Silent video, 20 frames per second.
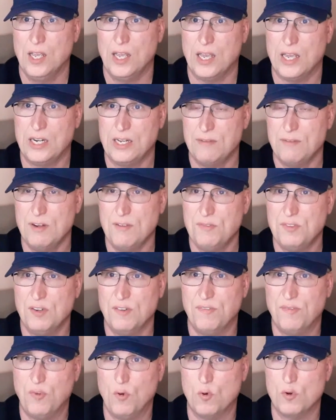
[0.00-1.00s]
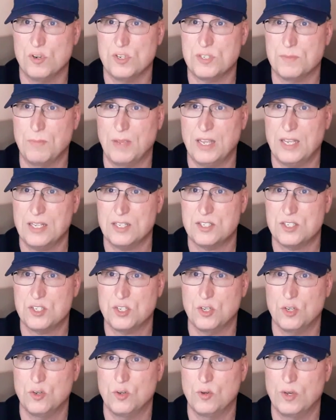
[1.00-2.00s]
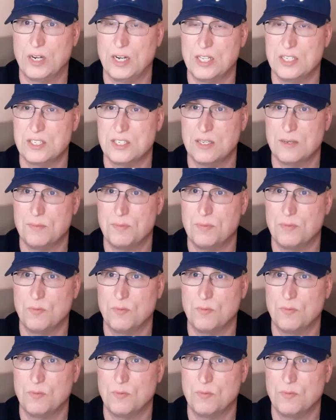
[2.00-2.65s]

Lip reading: And even if they're forced, make it so it ends up